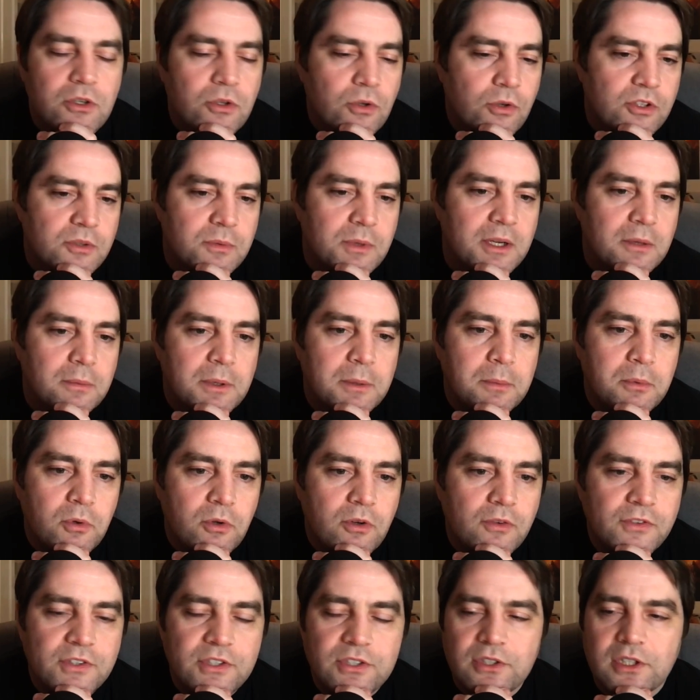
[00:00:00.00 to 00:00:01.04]
not as many people
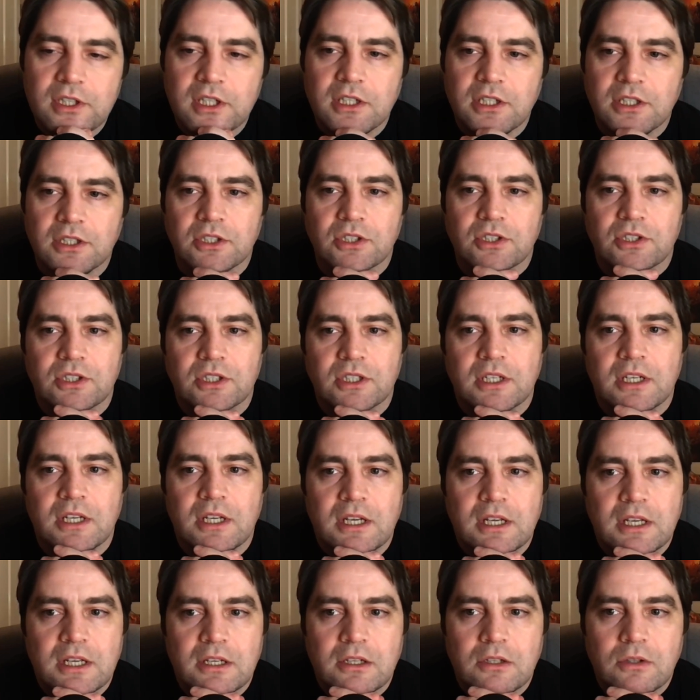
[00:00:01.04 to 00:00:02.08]
obviously because it's
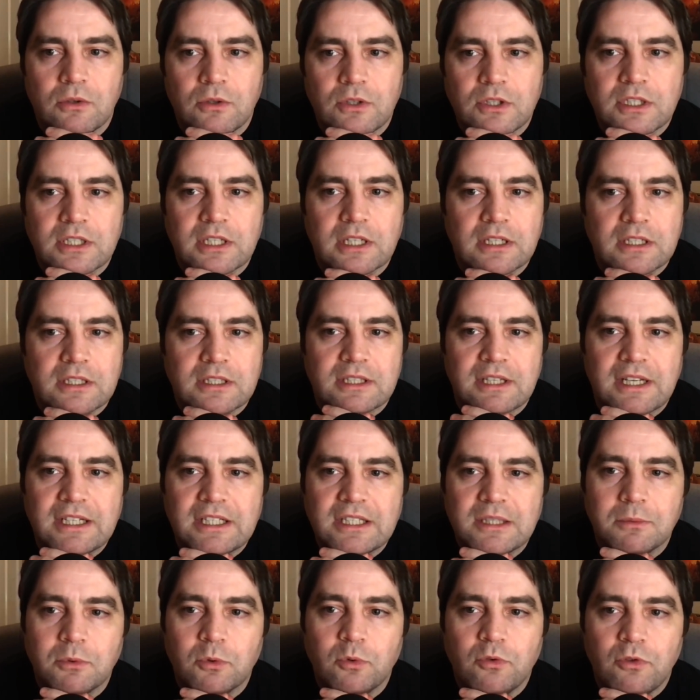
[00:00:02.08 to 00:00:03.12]
not as
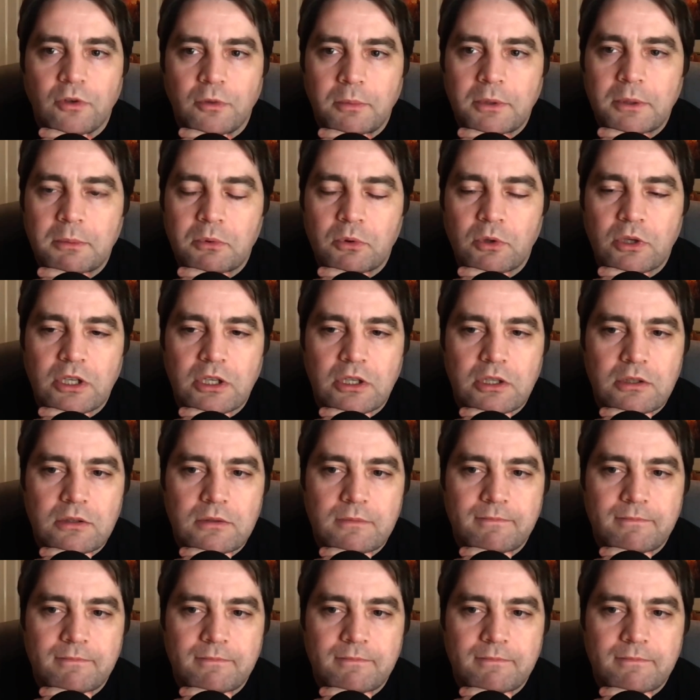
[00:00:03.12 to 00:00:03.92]
accessible for people to